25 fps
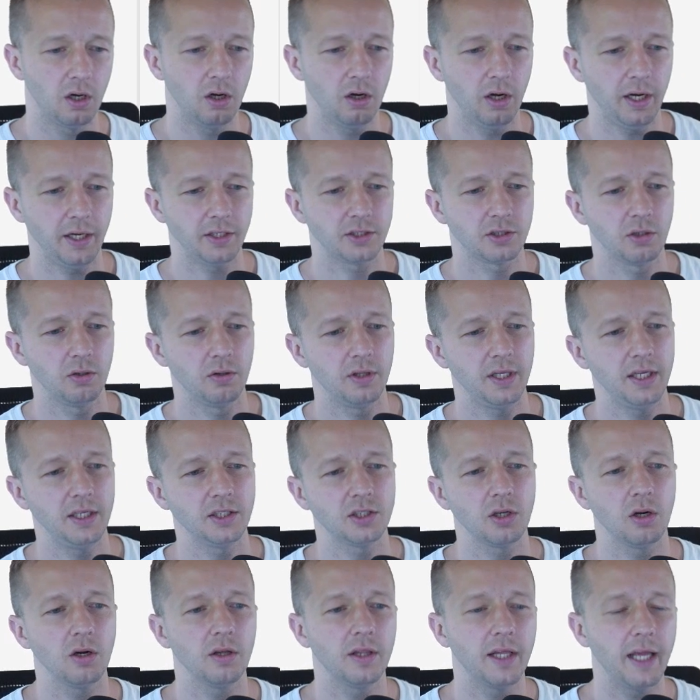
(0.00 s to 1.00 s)
All right, so
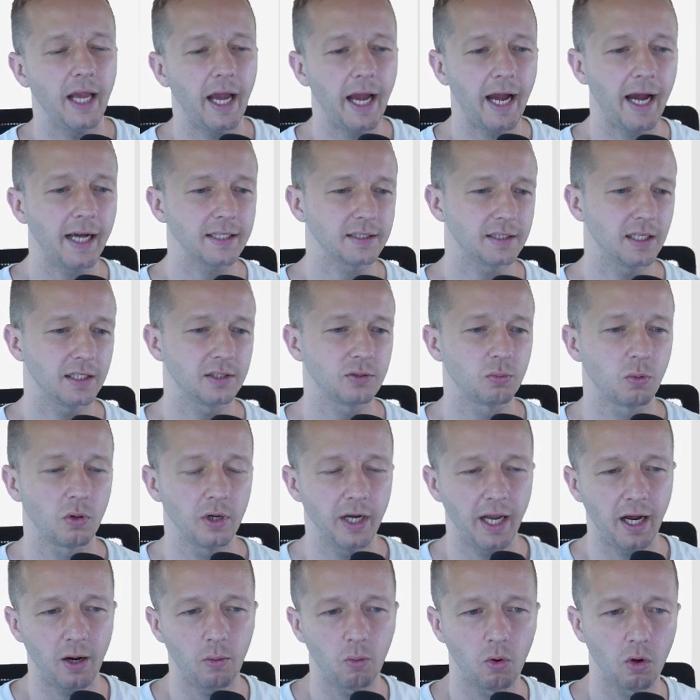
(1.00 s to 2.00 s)
these are the assets we're
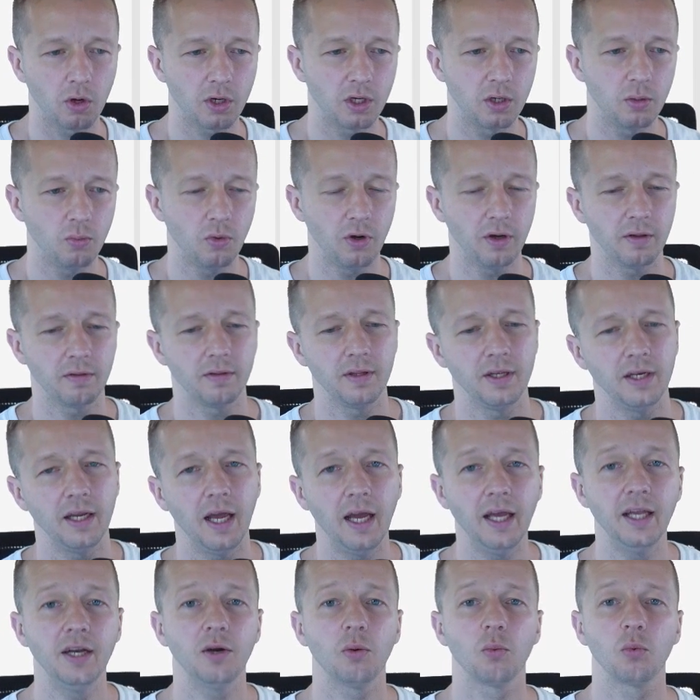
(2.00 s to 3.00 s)
now working with. And
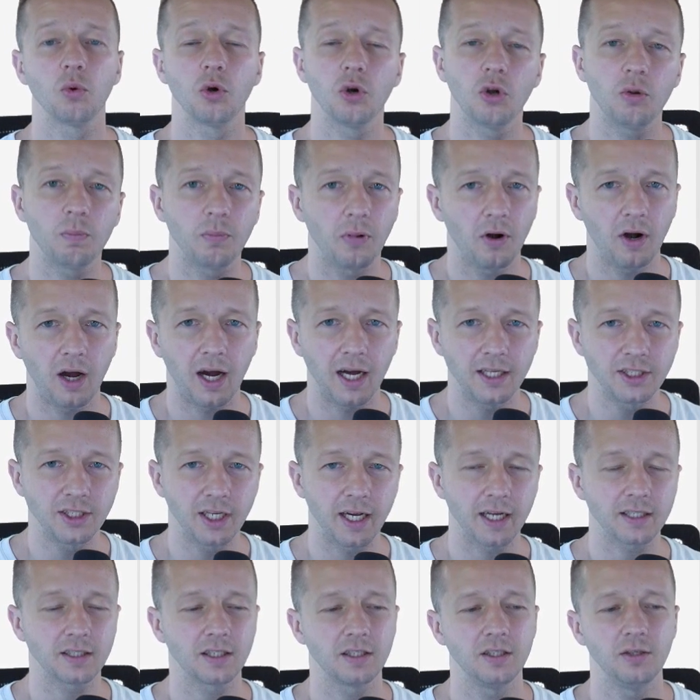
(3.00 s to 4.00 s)
in a real
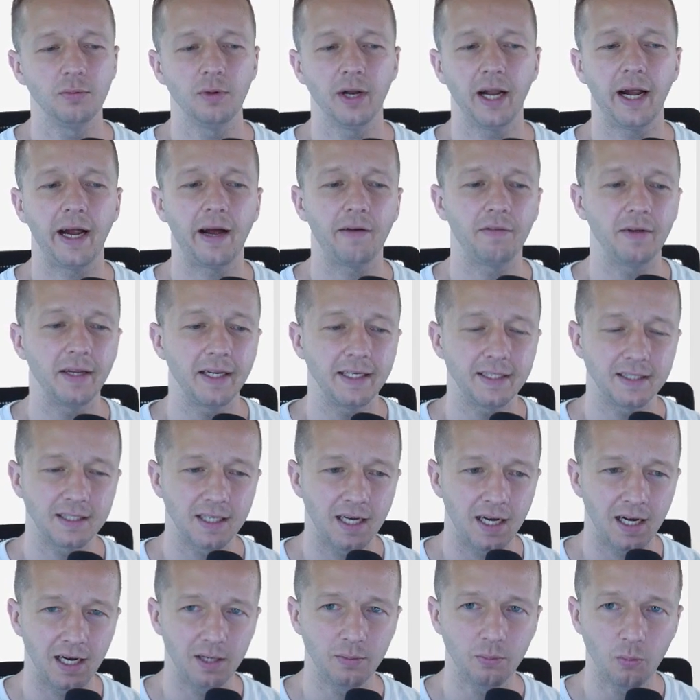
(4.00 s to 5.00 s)
project, you would have a
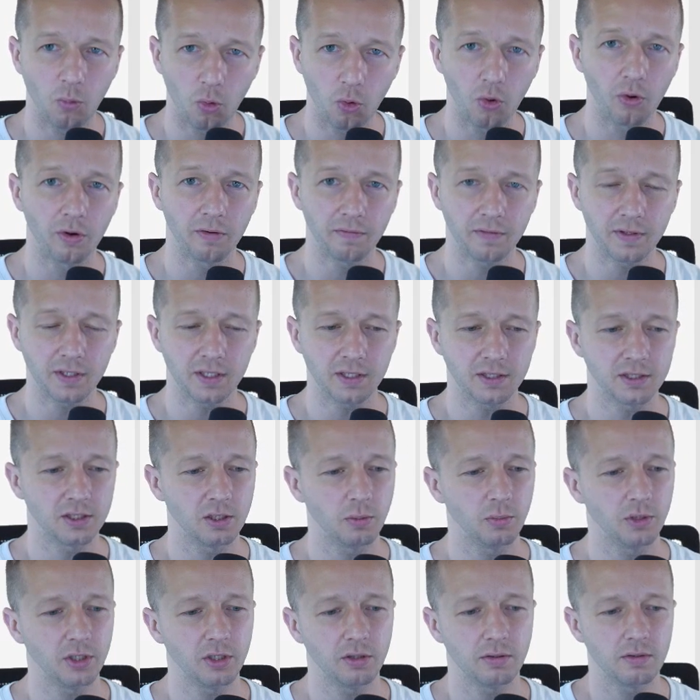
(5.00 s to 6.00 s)
ton more of these.
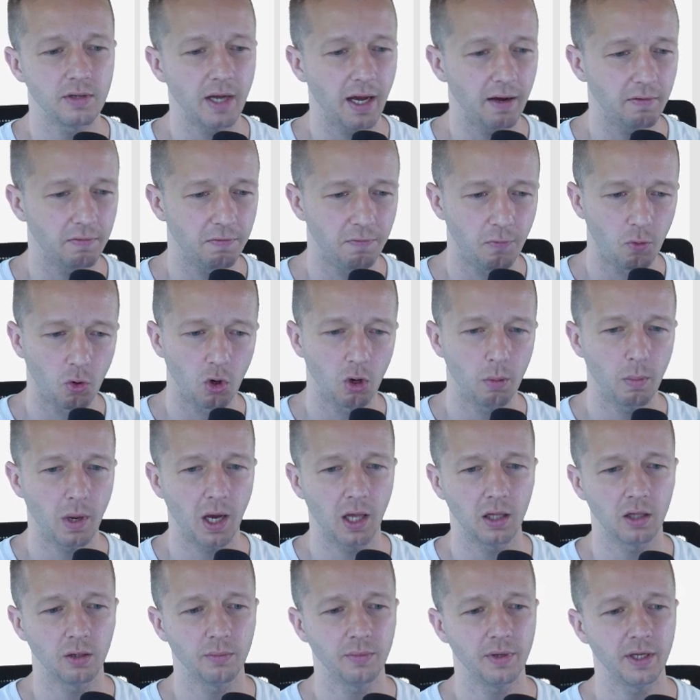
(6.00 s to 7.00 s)
I mean, you'd have form
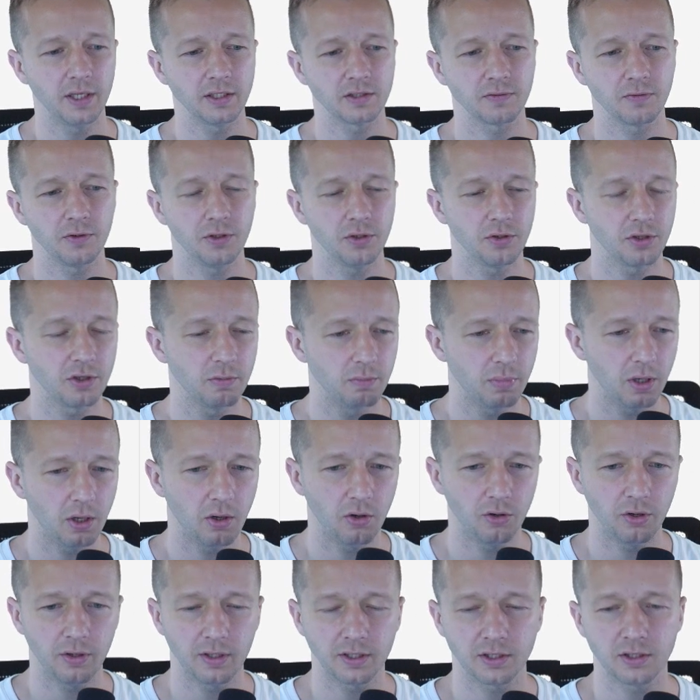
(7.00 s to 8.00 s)
elements for your
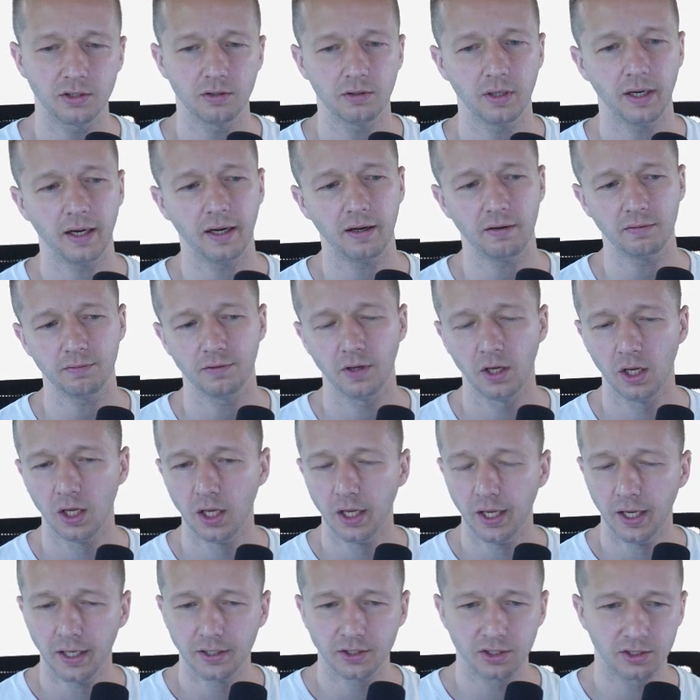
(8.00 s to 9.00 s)
components, you'd have
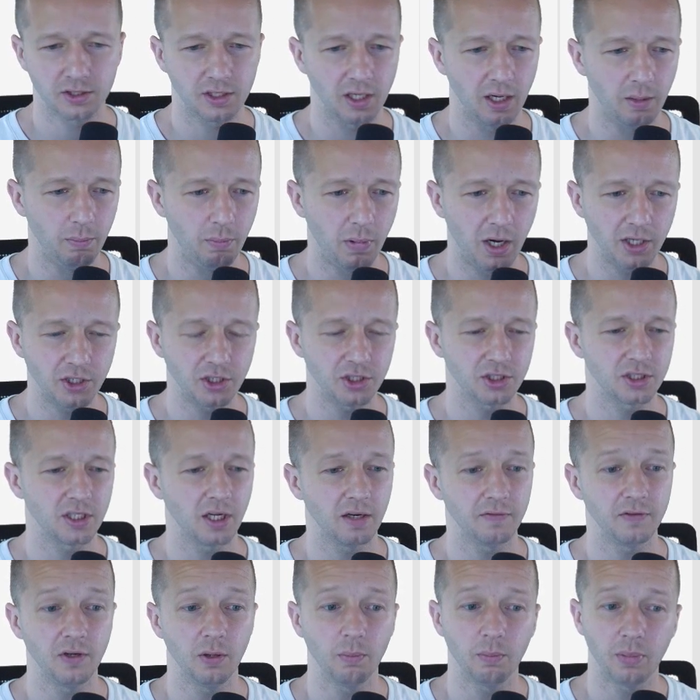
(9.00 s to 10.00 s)
just a bunch of
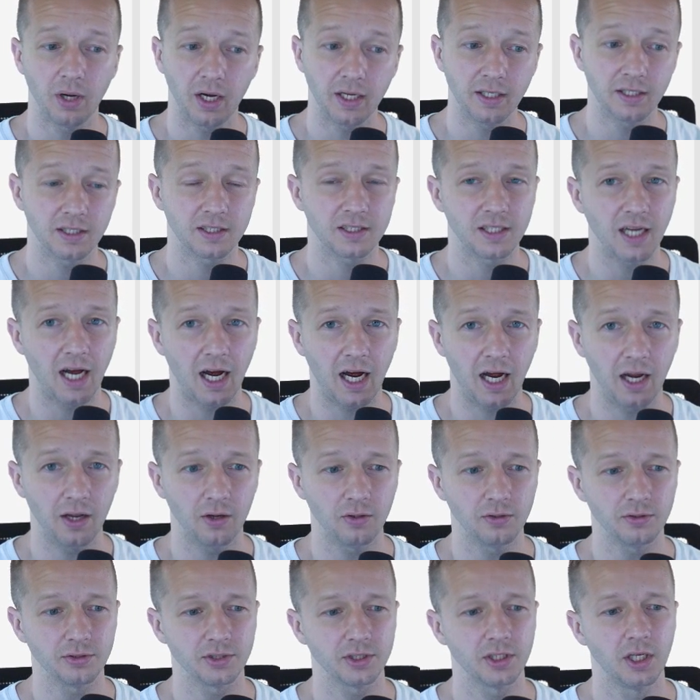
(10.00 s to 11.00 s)
stuff, your button
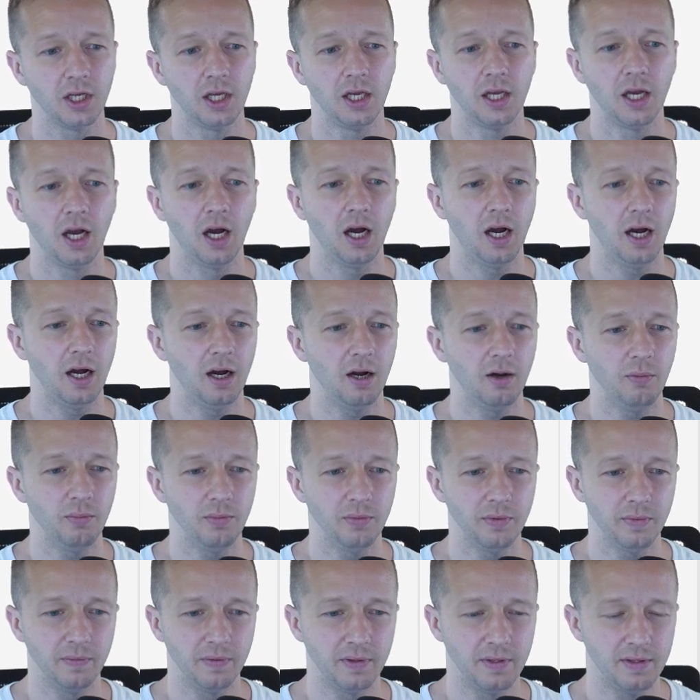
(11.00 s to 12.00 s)
styles.
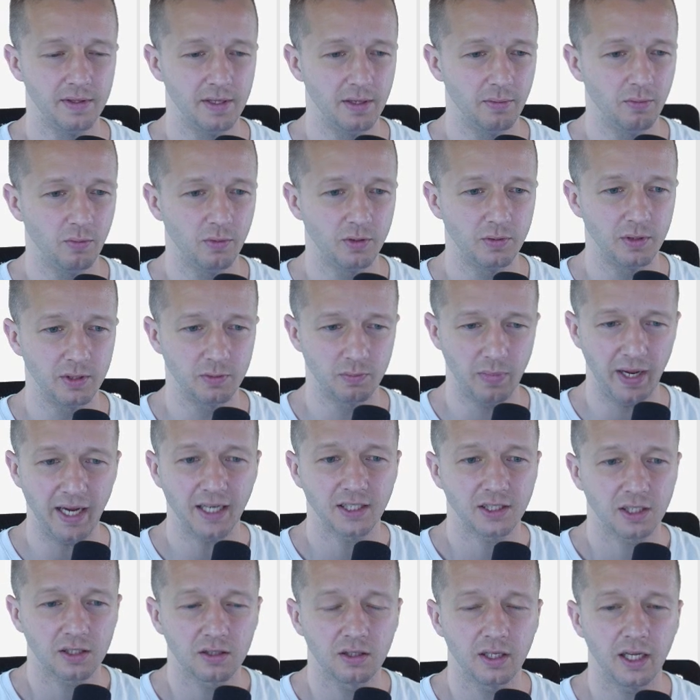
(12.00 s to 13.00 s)
Um, it would just
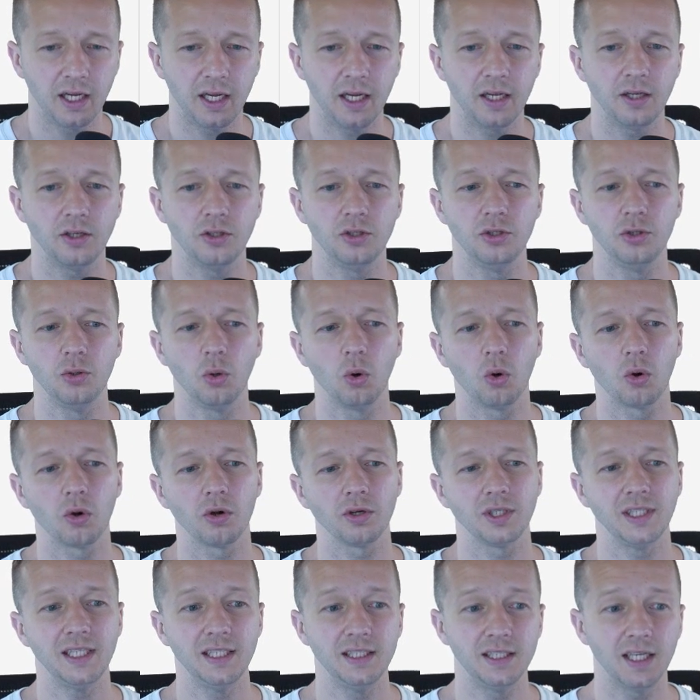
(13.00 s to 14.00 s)
basically
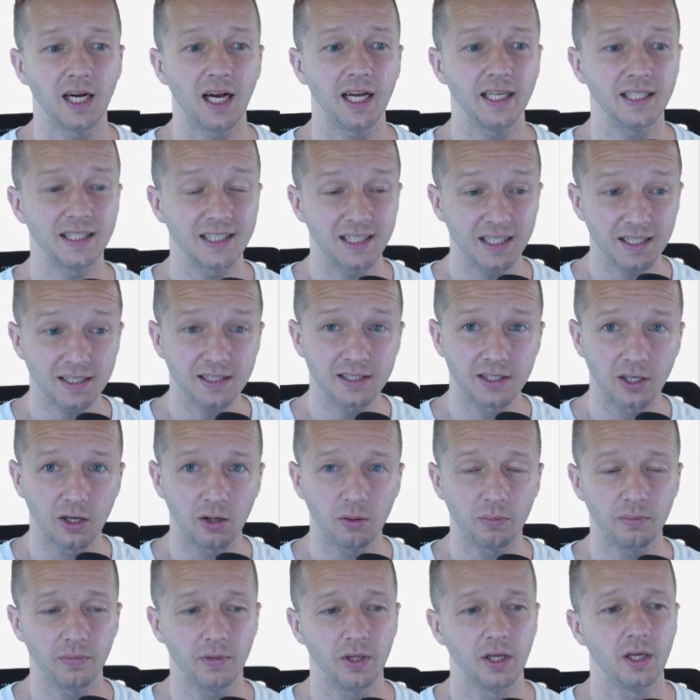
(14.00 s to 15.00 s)
your design
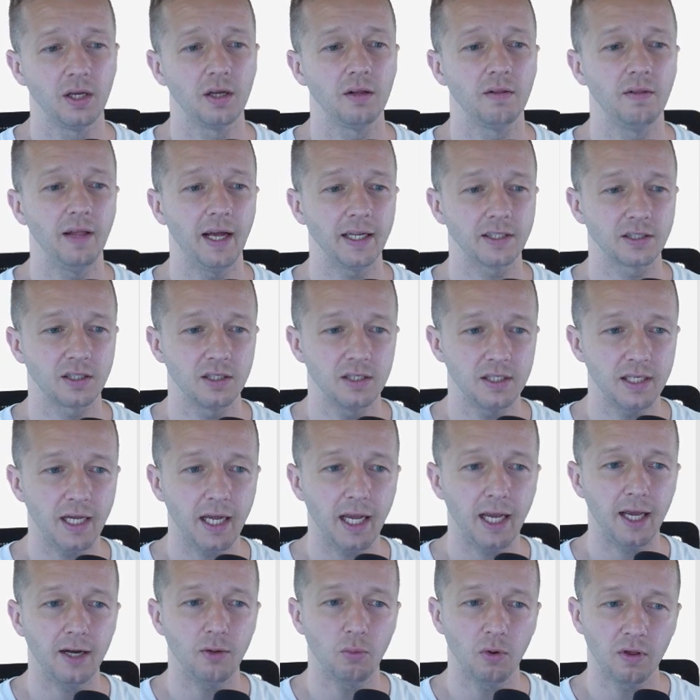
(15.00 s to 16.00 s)
system that's
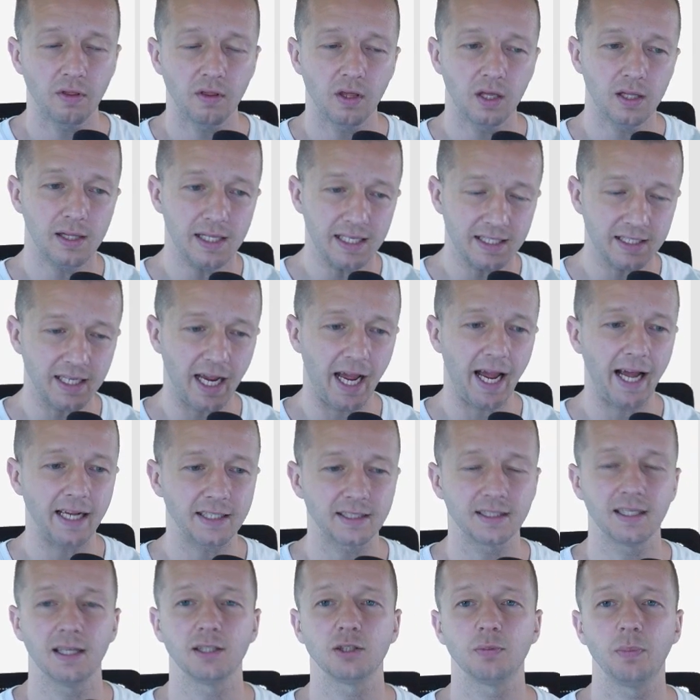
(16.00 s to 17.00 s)
contained within this
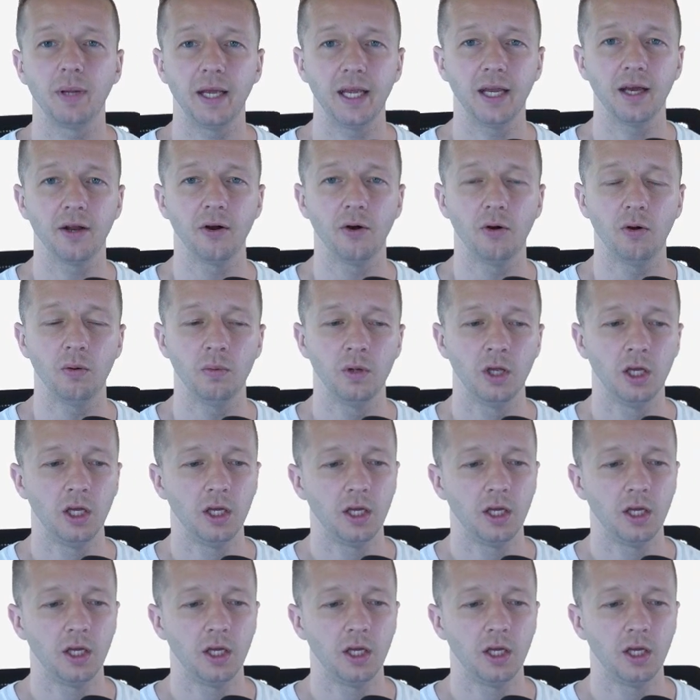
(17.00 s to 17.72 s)
assets panel.